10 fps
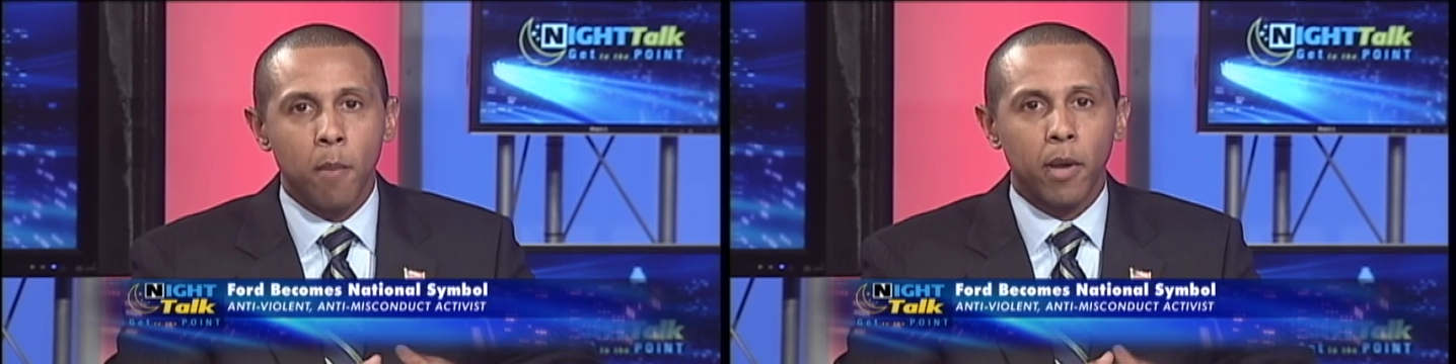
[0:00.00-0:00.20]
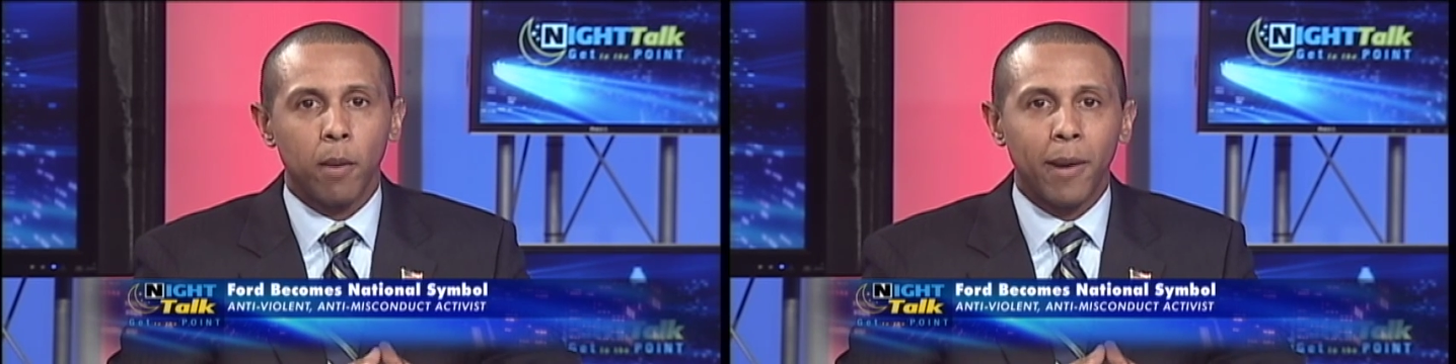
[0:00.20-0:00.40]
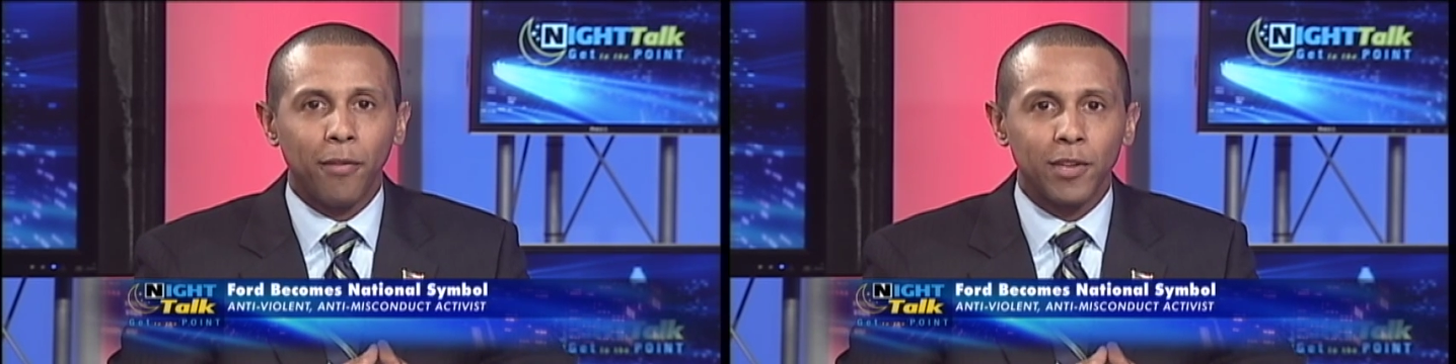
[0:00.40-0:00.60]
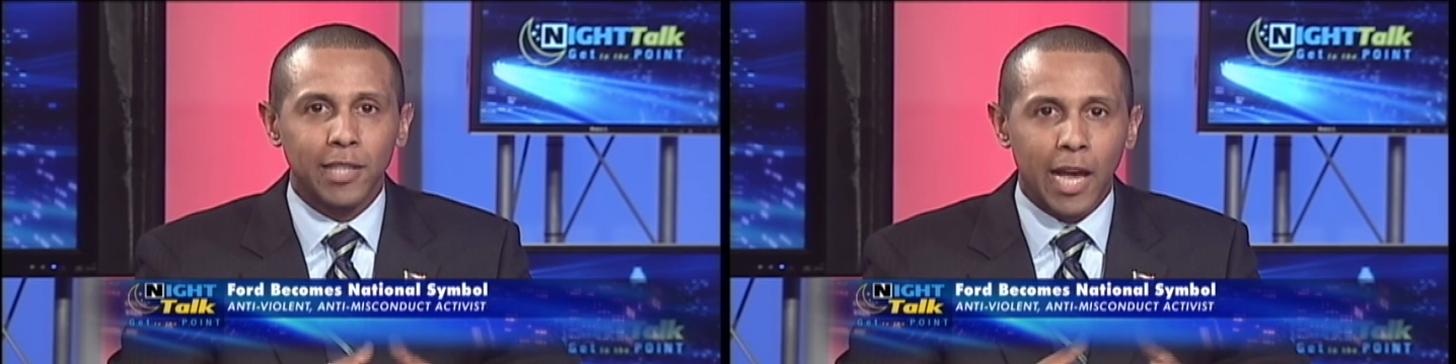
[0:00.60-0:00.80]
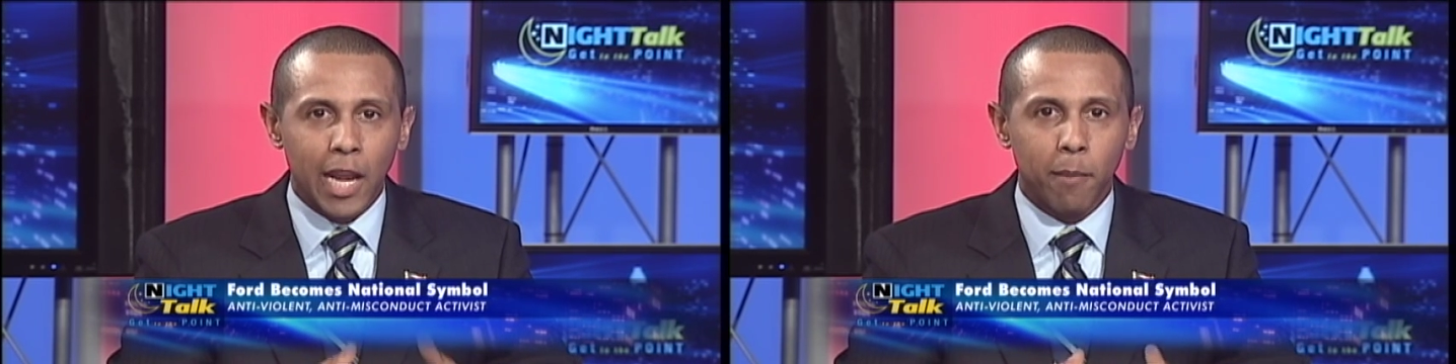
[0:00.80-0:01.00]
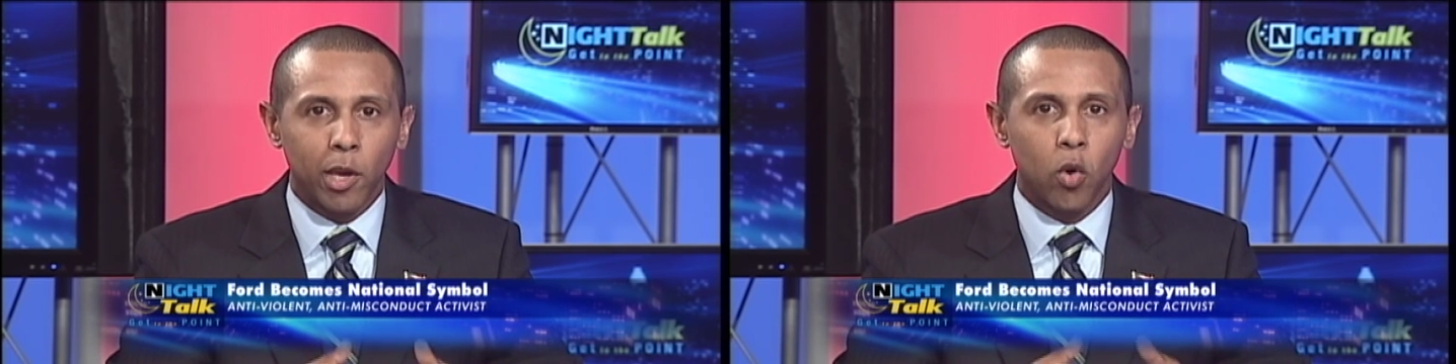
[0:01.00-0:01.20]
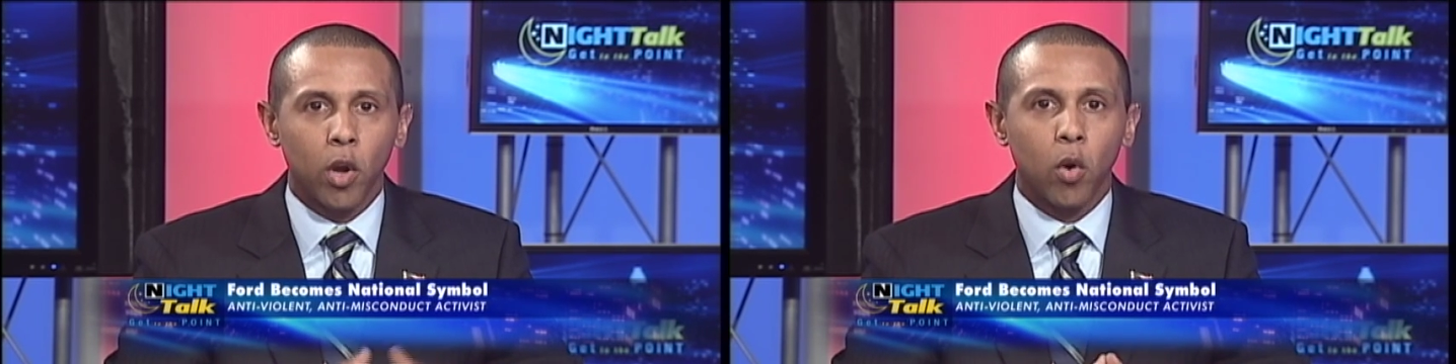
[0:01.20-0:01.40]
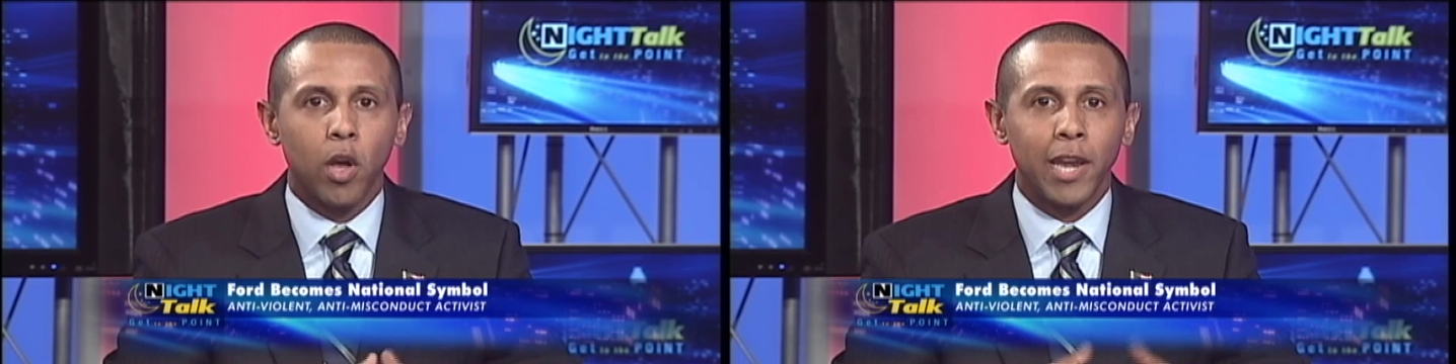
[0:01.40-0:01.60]
but about this dynamic
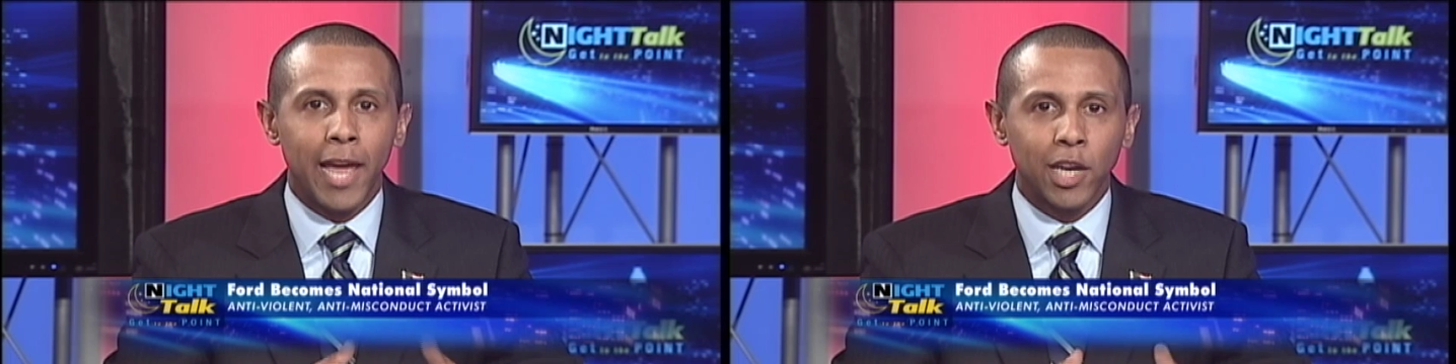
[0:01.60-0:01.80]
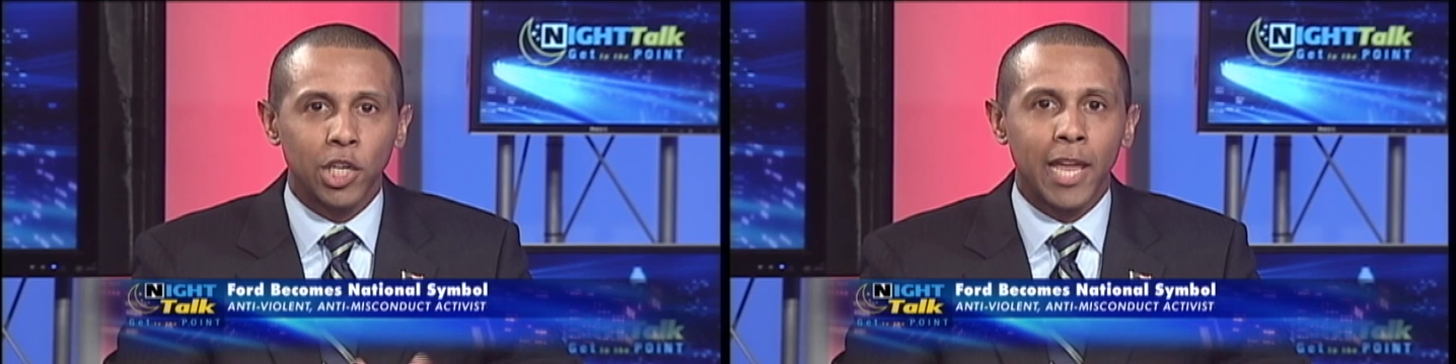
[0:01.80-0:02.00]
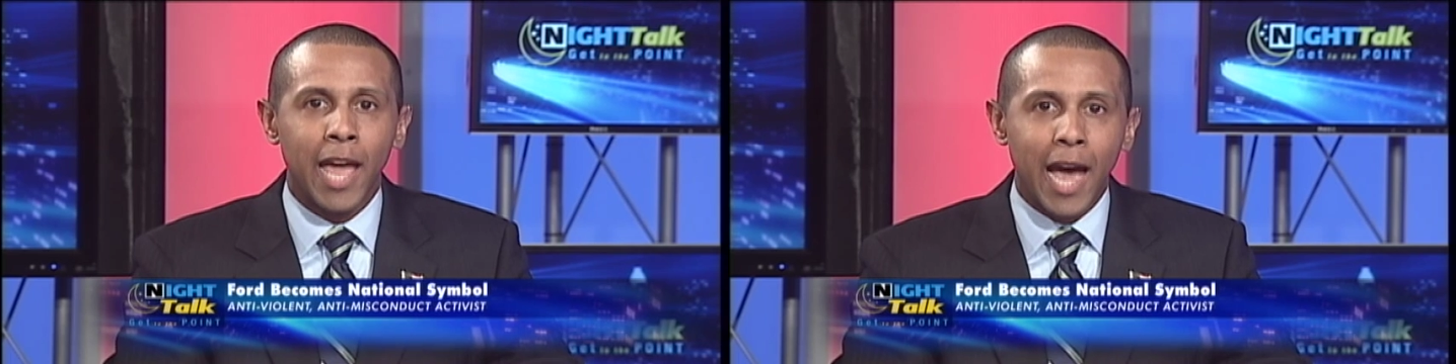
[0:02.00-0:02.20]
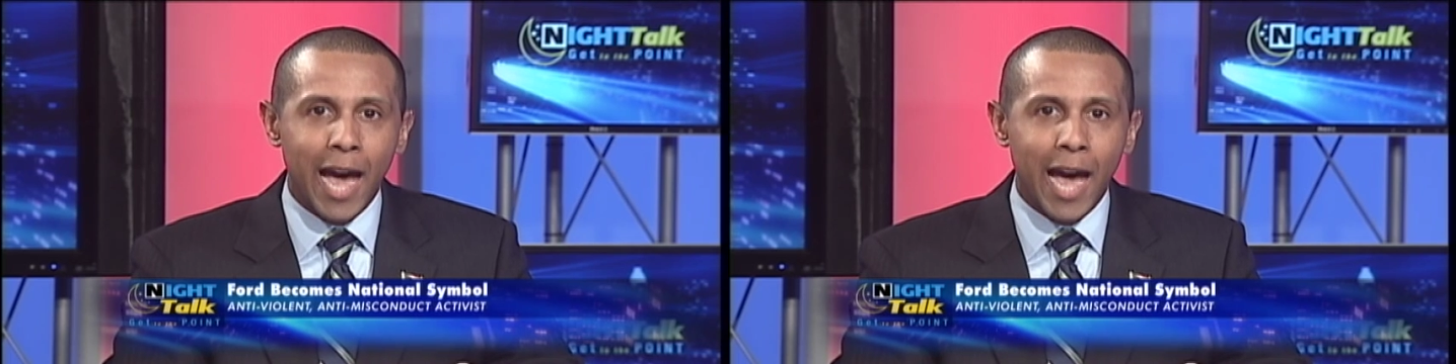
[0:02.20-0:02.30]
going on nationally.